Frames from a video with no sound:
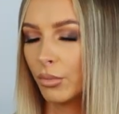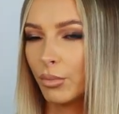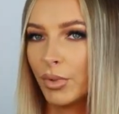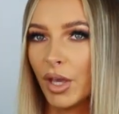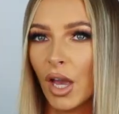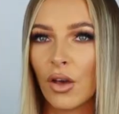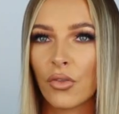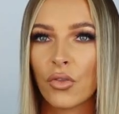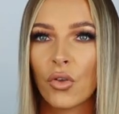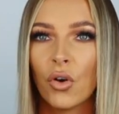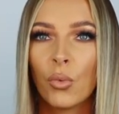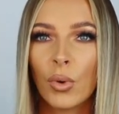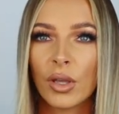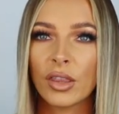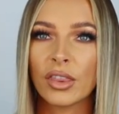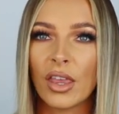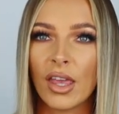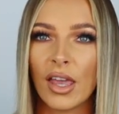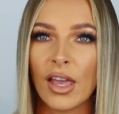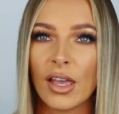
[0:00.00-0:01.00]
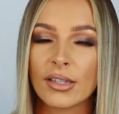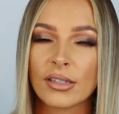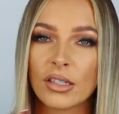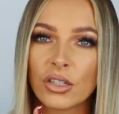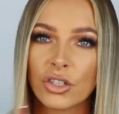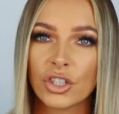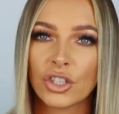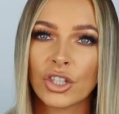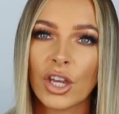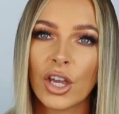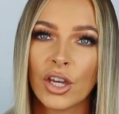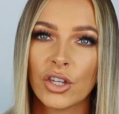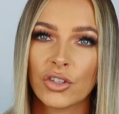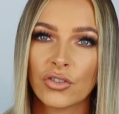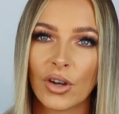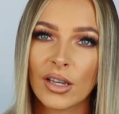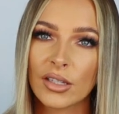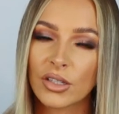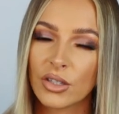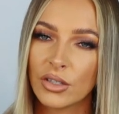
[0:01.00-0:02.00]
But yeah, I thought with this, shirt
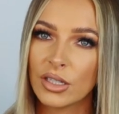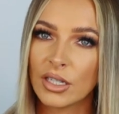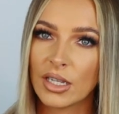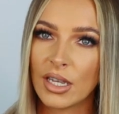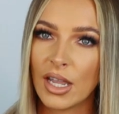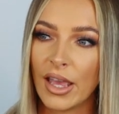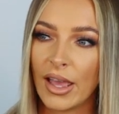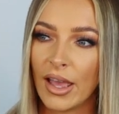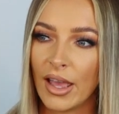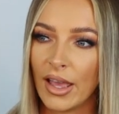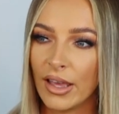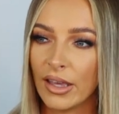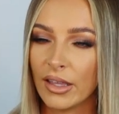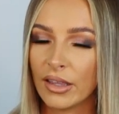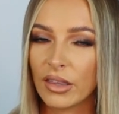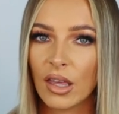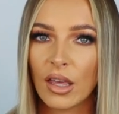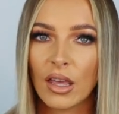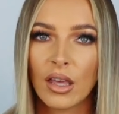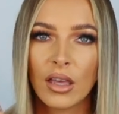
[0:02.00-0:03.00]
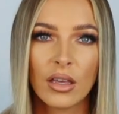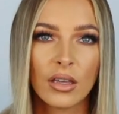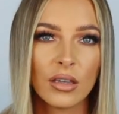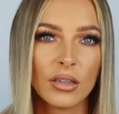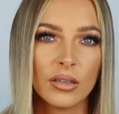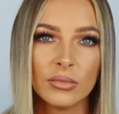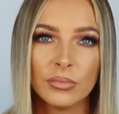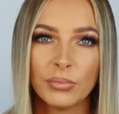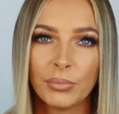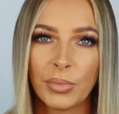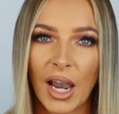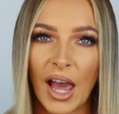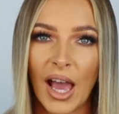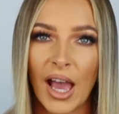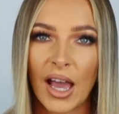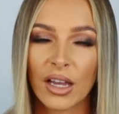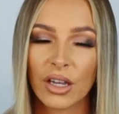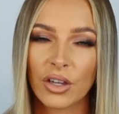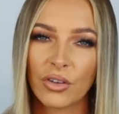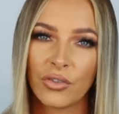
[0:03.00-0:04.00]
dress underneath,
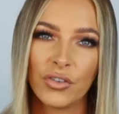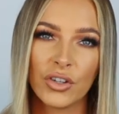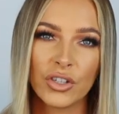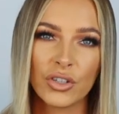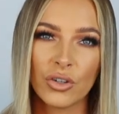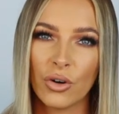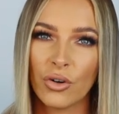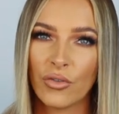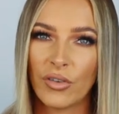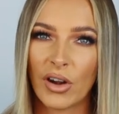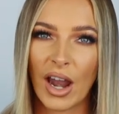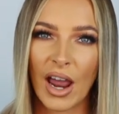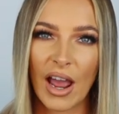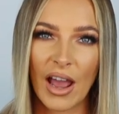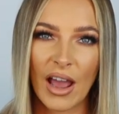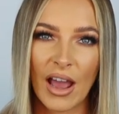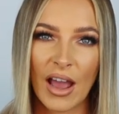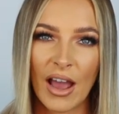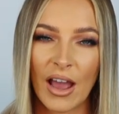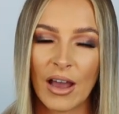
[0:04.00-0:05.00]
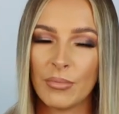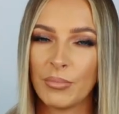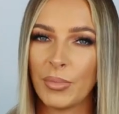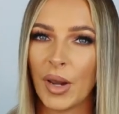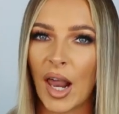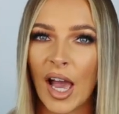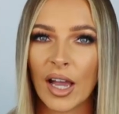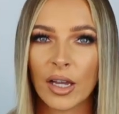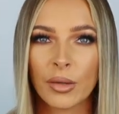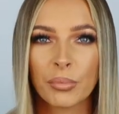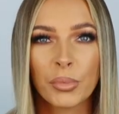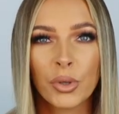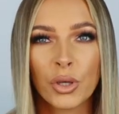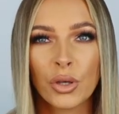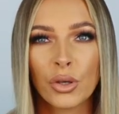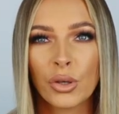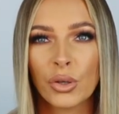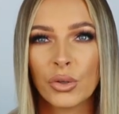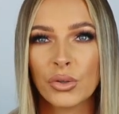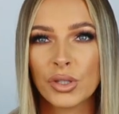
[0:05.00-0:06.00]
black fedora hat, black
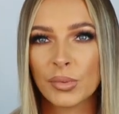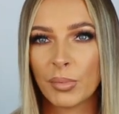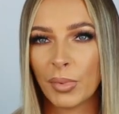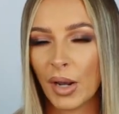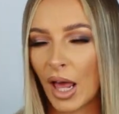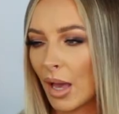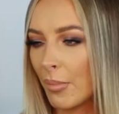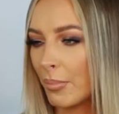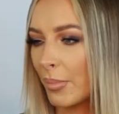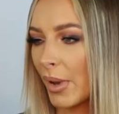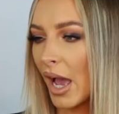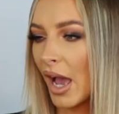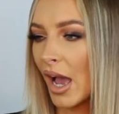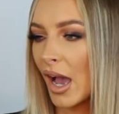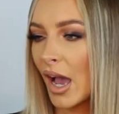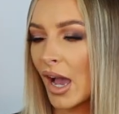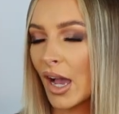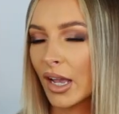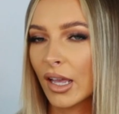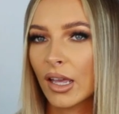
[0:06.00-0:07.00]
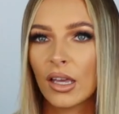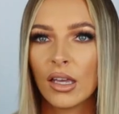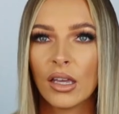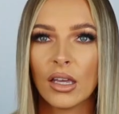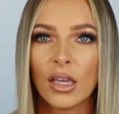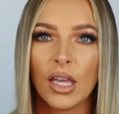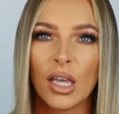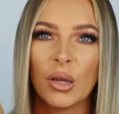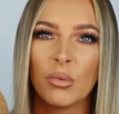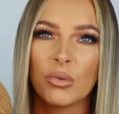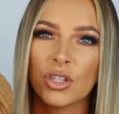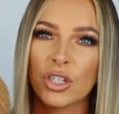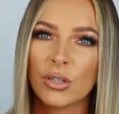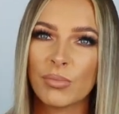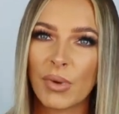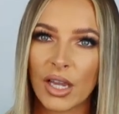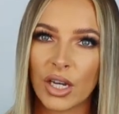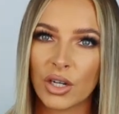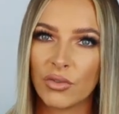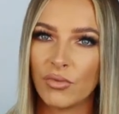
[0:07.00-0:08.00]
boots, black bag, it would just
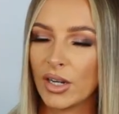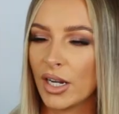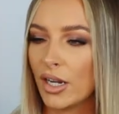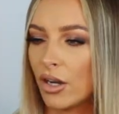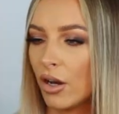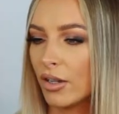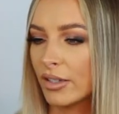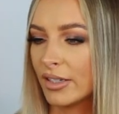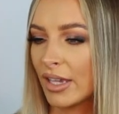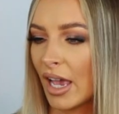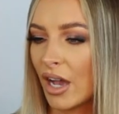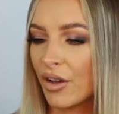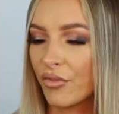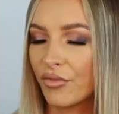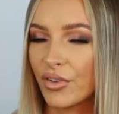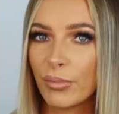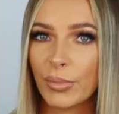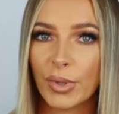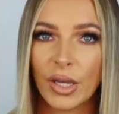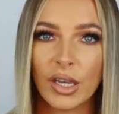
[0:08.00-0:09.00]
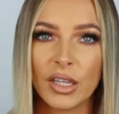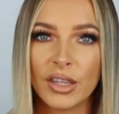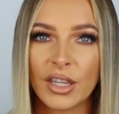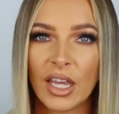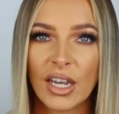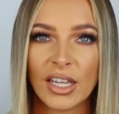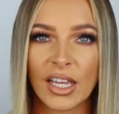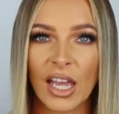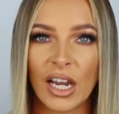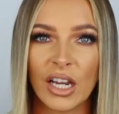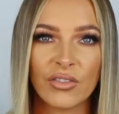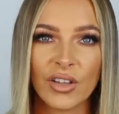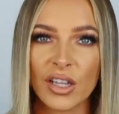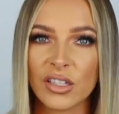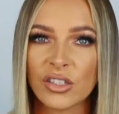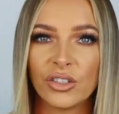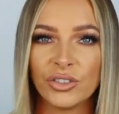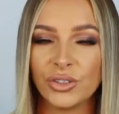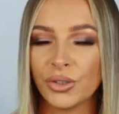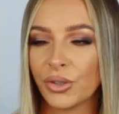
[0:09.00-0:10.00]
make a really nice outfit. But then again, if
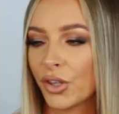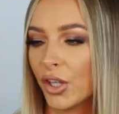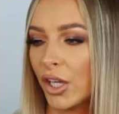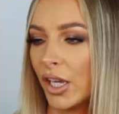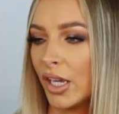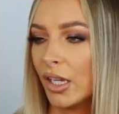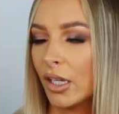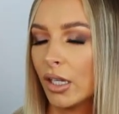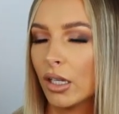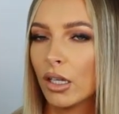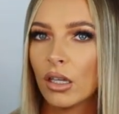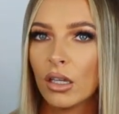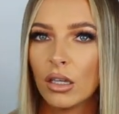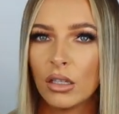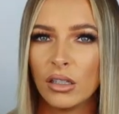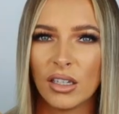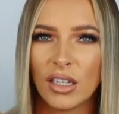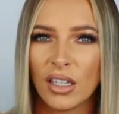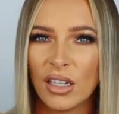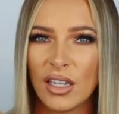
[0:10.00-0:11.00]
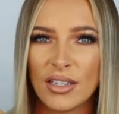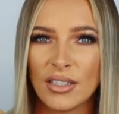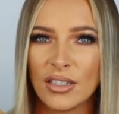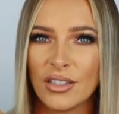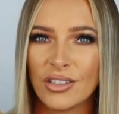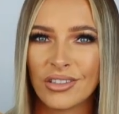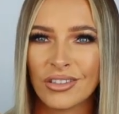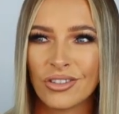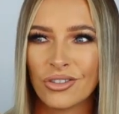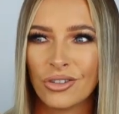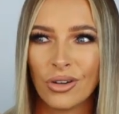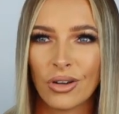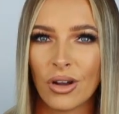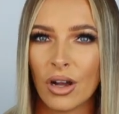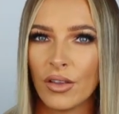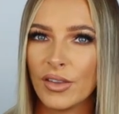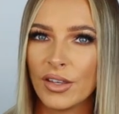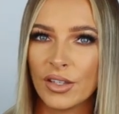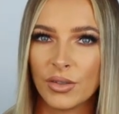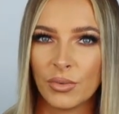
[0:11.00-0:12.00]
that's not your thing, you could easily just chuck
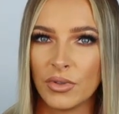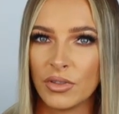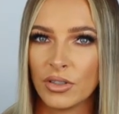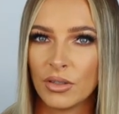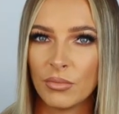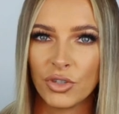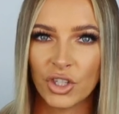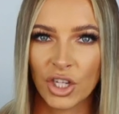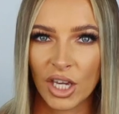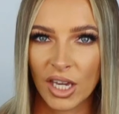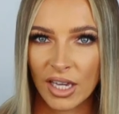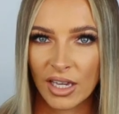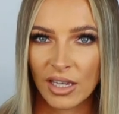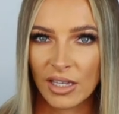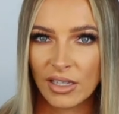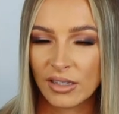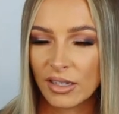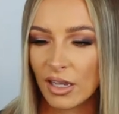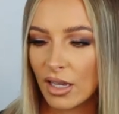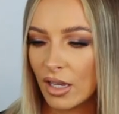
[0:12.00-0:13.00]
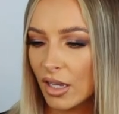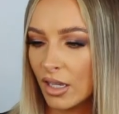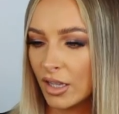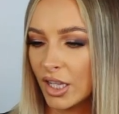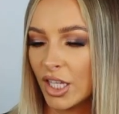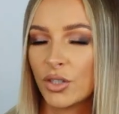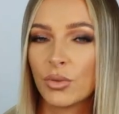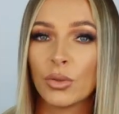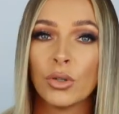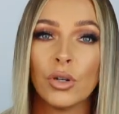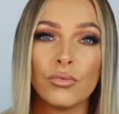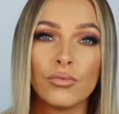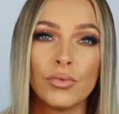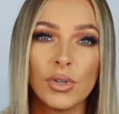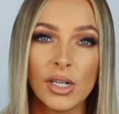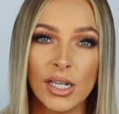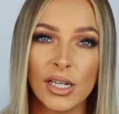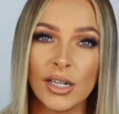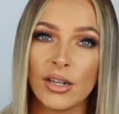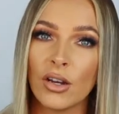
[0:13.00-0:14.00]
on this with some jeans. This would look
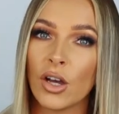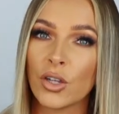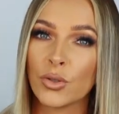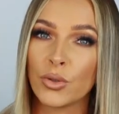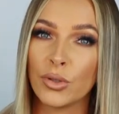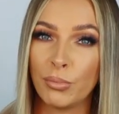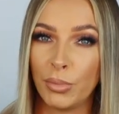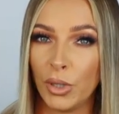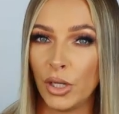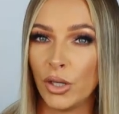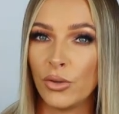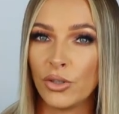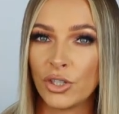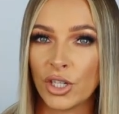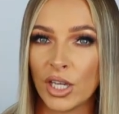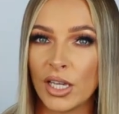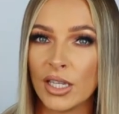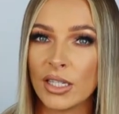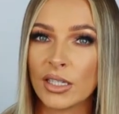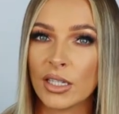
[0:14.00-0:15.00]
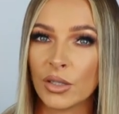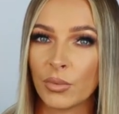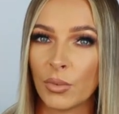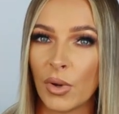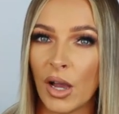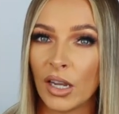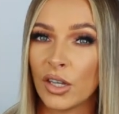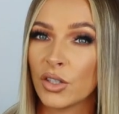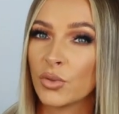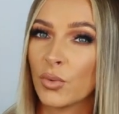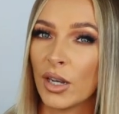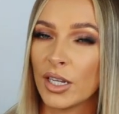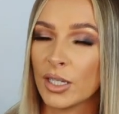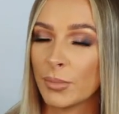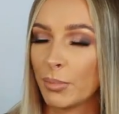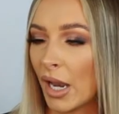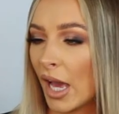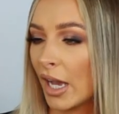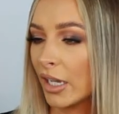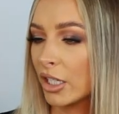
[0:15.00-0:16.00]
really nice with blue jeans as well as
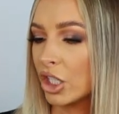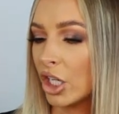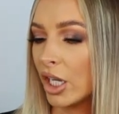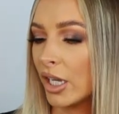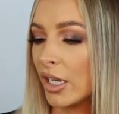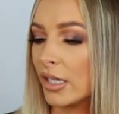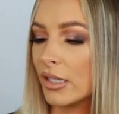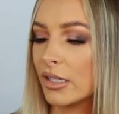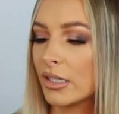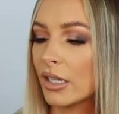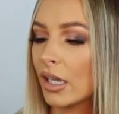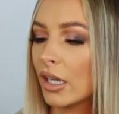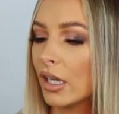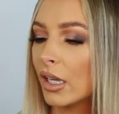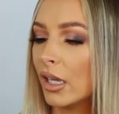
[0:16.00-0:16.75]
black jeans.